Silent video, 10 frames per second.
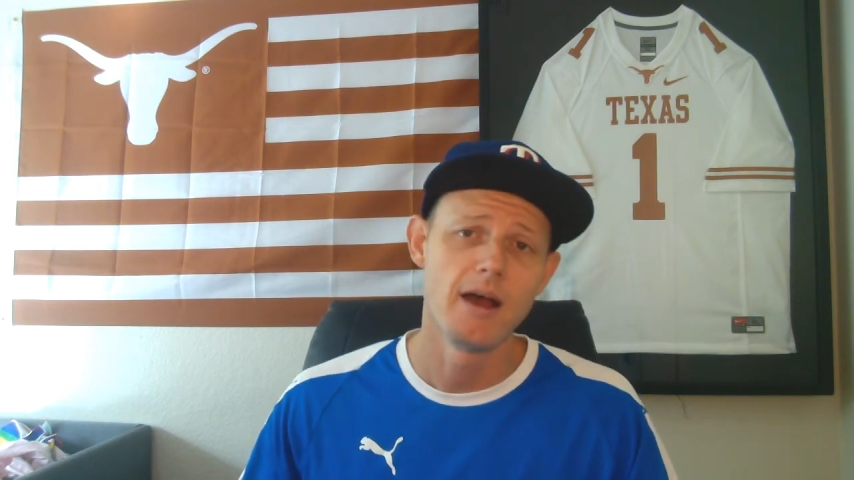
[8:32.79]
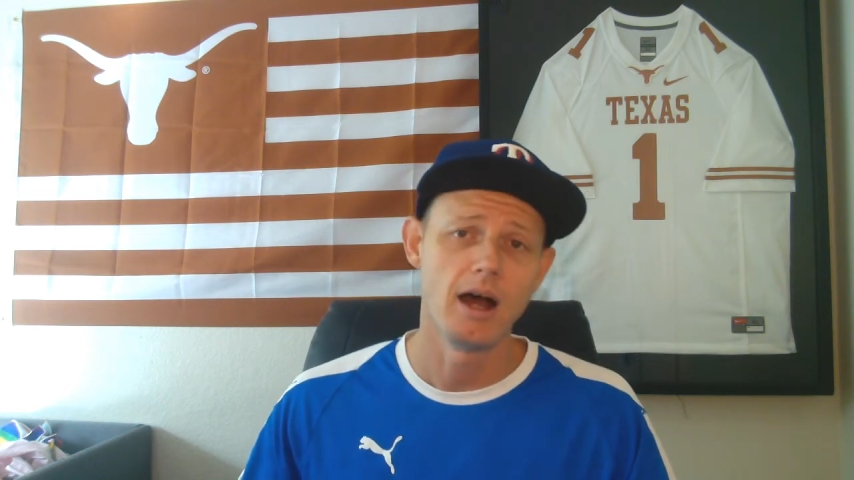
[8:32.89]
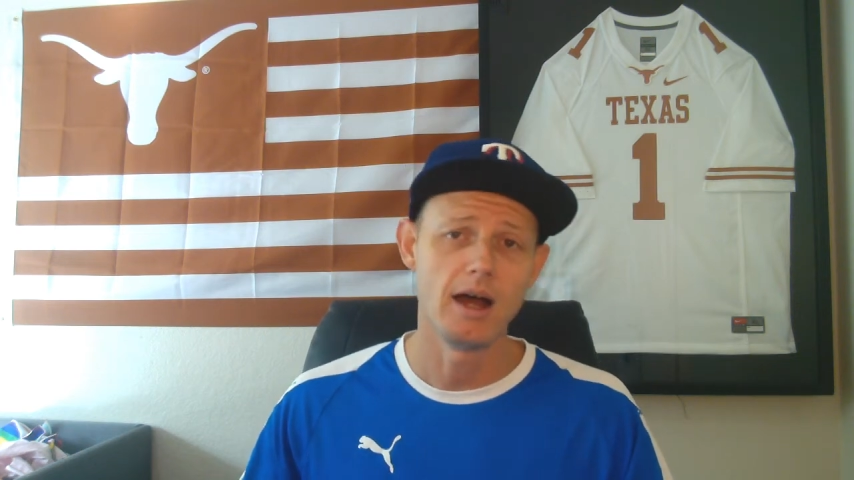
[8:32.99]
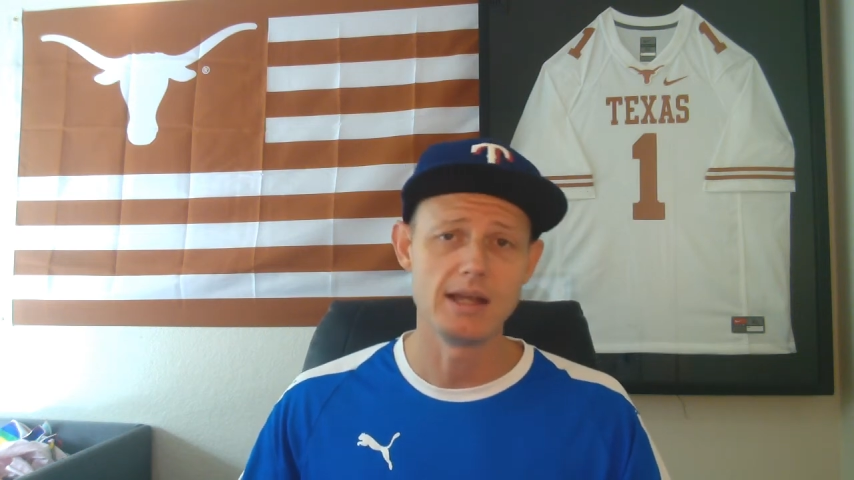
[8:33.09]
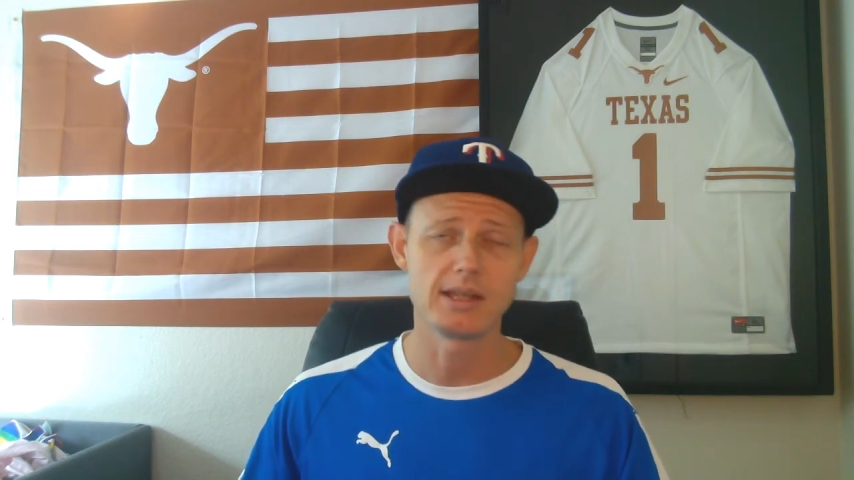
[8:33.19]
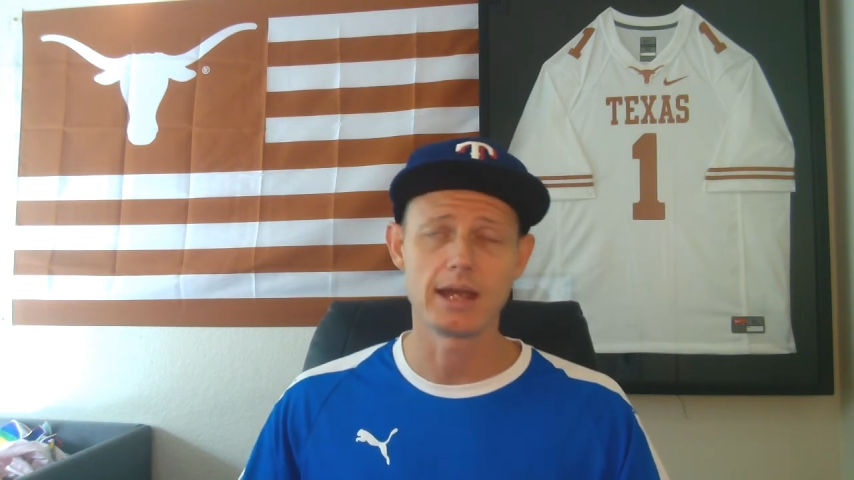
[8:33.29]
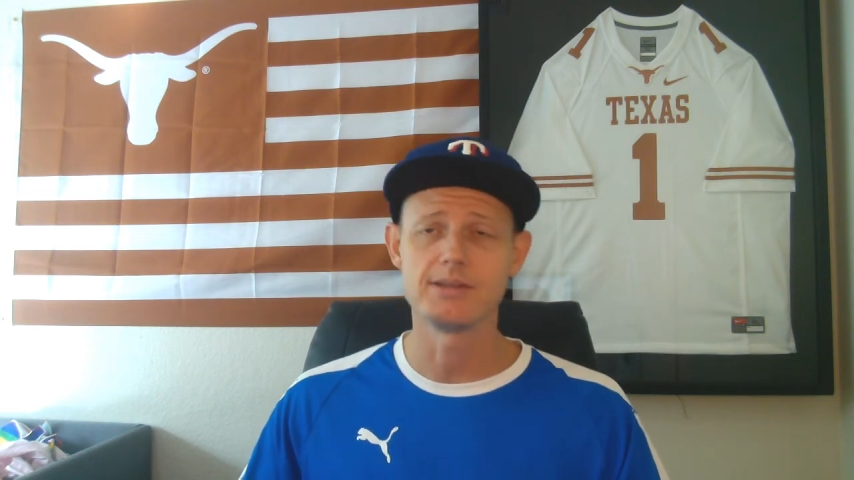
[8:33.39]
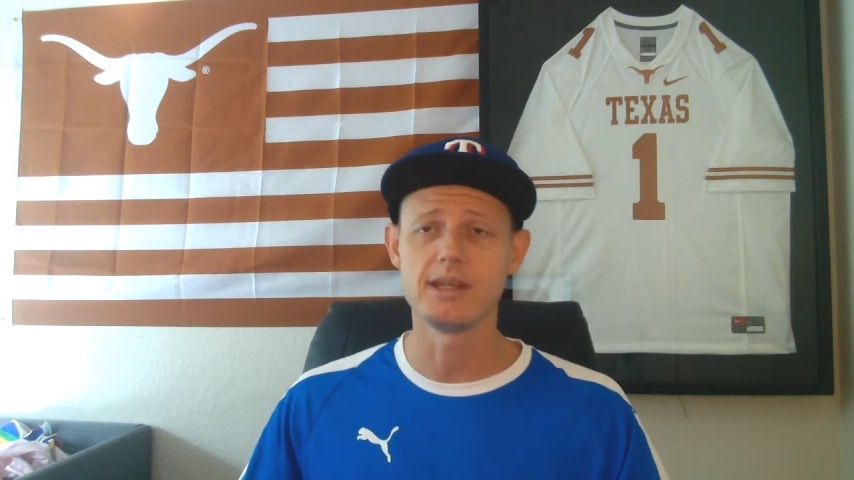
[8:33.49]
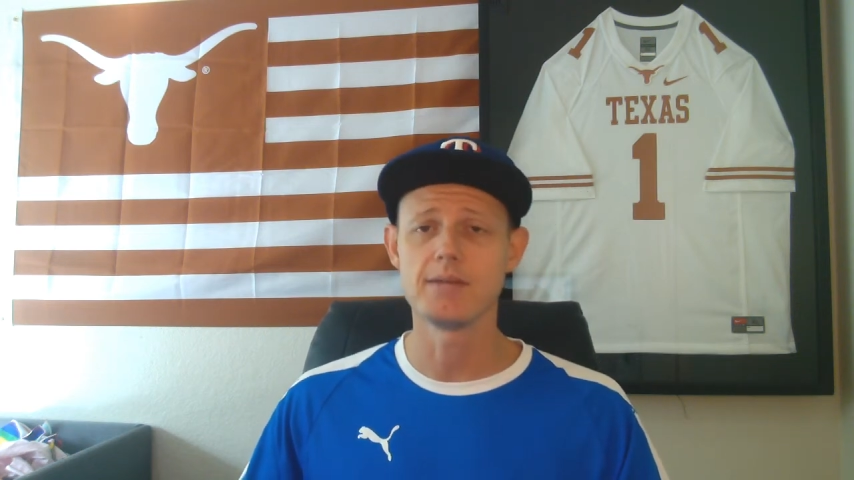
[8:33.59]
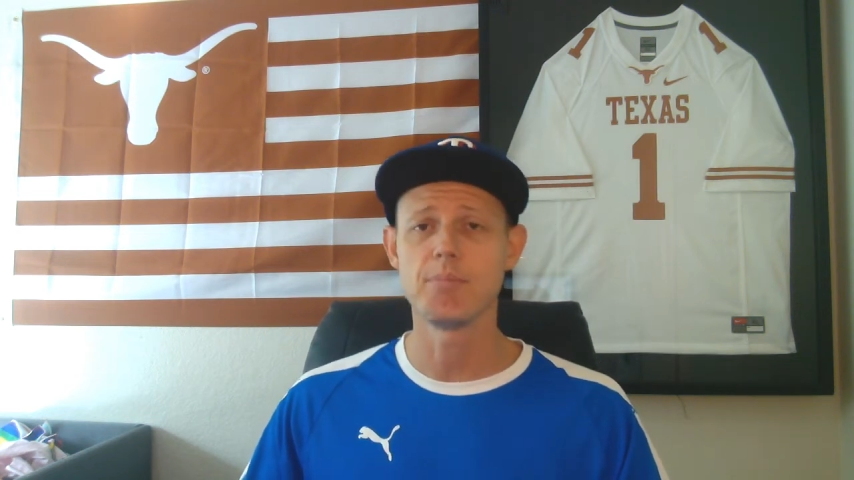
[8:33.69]
As I
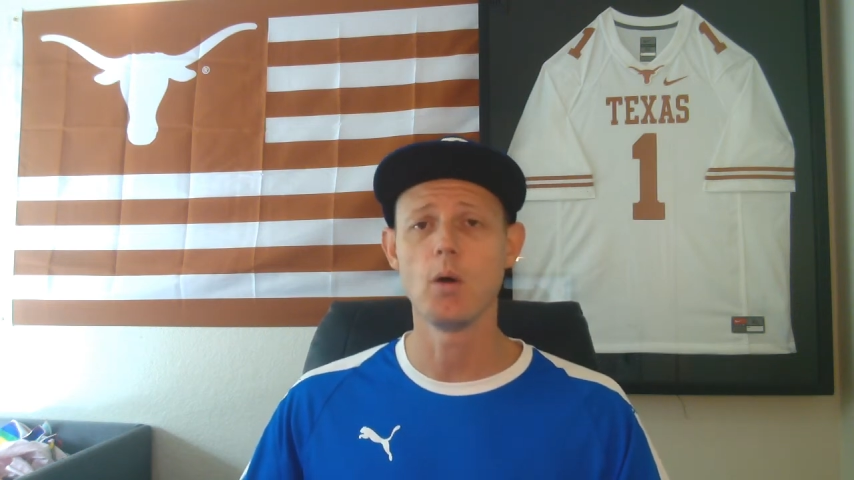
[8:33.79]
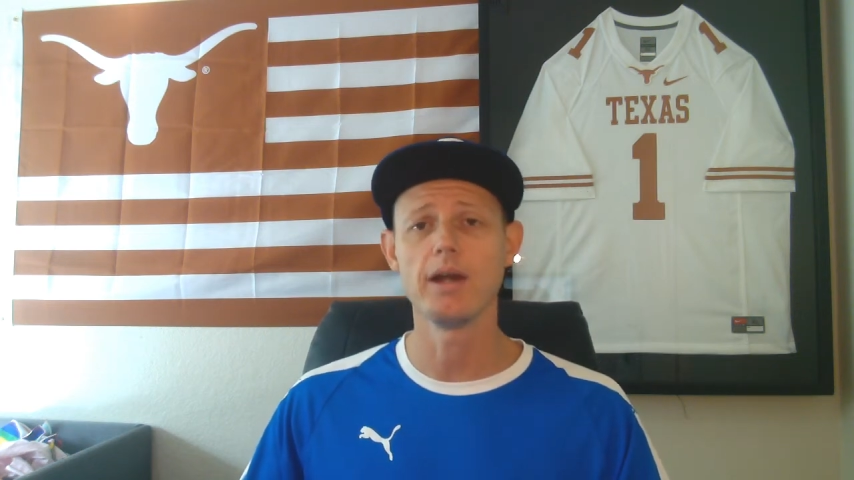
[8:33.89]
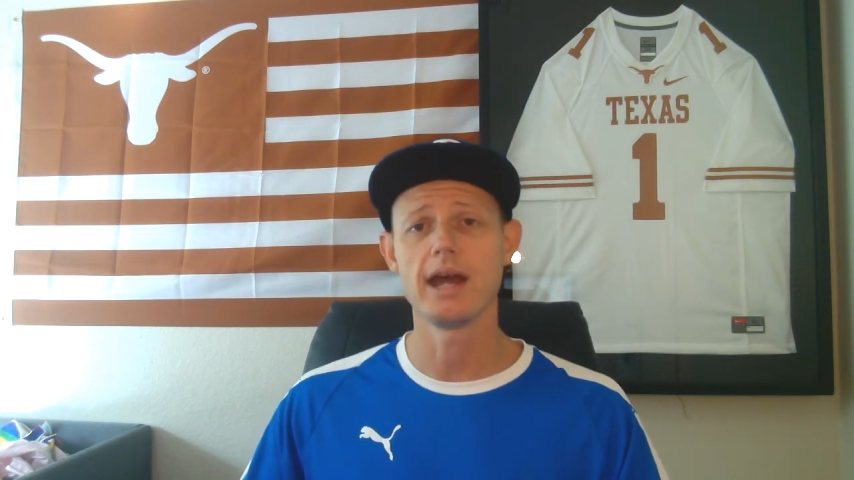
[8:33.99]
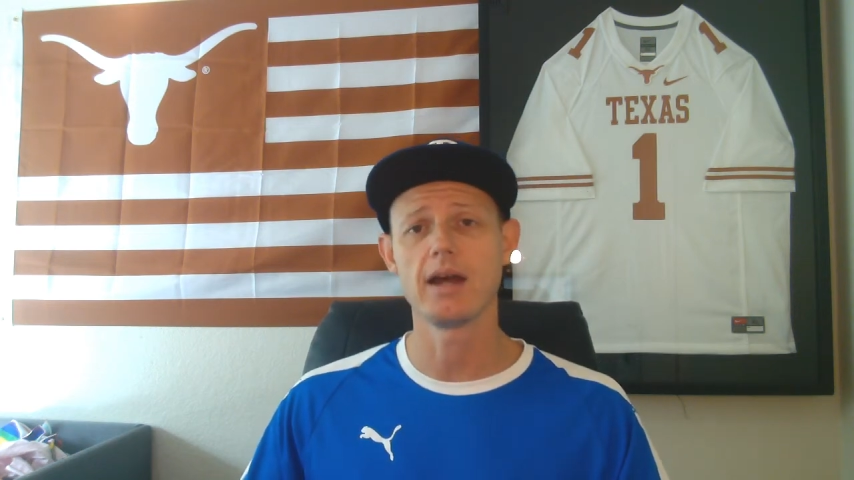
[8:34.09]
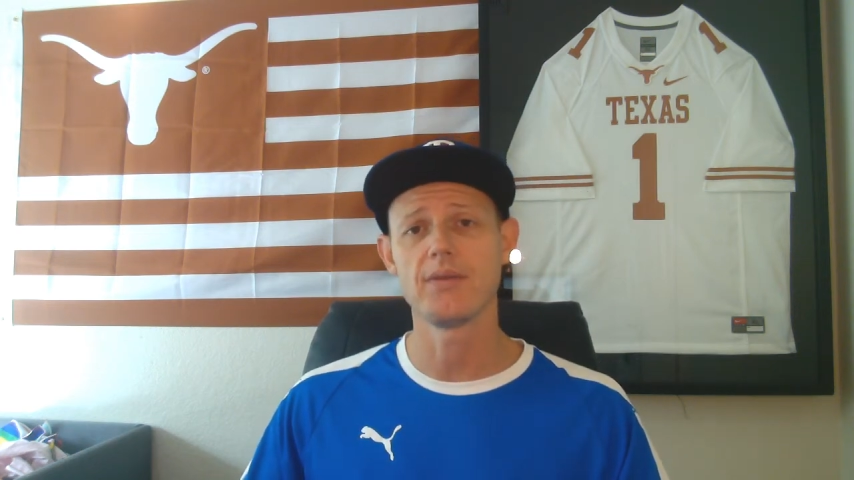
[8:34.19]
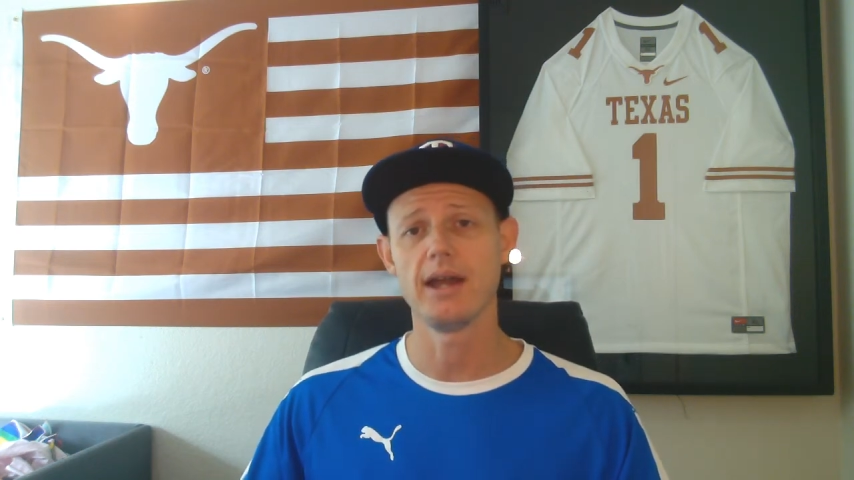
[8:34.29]
did point out